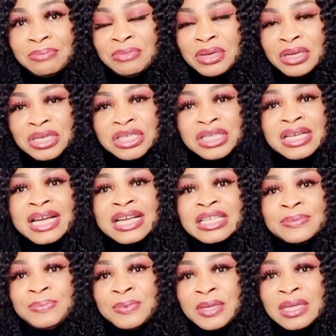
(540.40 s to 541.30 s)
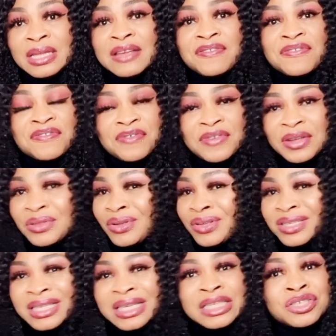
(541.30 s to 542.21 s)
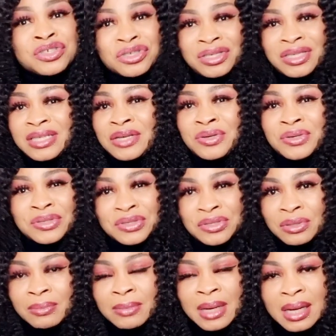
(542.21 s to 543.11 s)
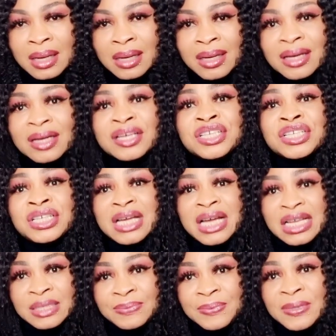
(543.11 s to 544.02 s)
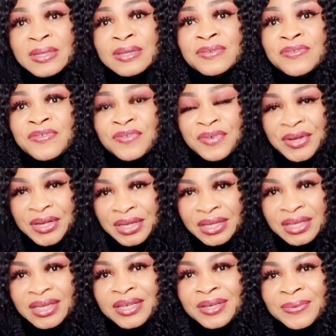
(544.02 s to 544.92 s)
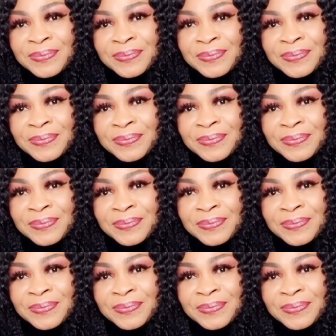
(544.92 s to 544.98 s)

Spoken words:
me. She has been a friend, not just a customer. She has been a friend.